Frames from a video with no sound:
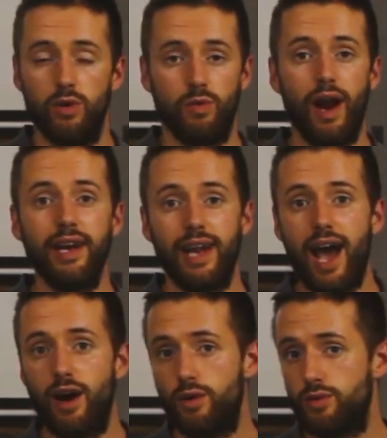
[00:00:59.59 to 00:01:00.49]
Right
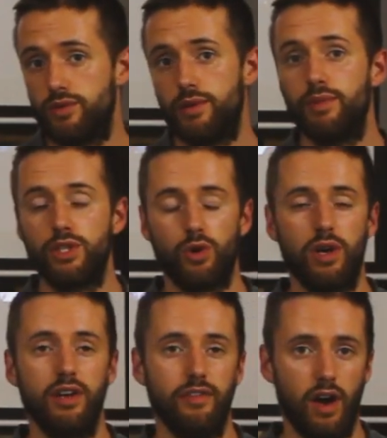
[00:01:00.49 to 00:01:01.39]
now, the
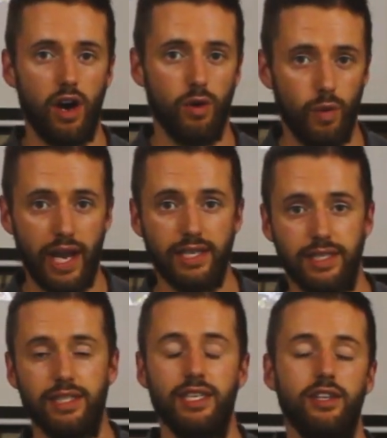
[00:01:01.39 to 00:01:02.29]
majority of our waste
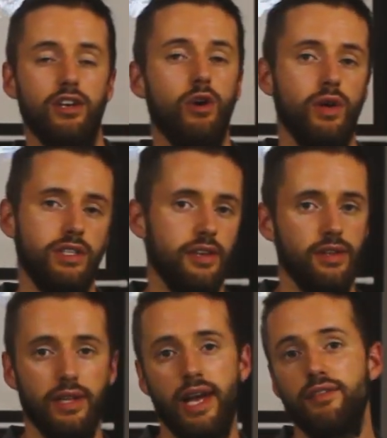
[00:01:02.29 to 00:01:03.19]
is either going to the
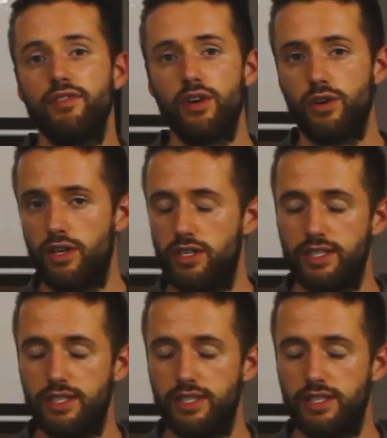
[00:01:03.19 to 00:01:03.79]
landfill or